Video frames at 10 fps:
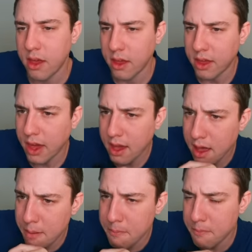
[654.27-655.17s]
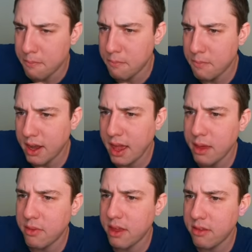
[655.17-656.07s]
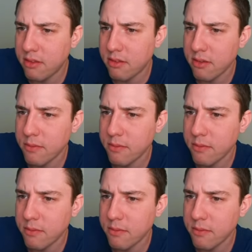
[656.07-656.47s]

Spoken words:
Yeah, my name is...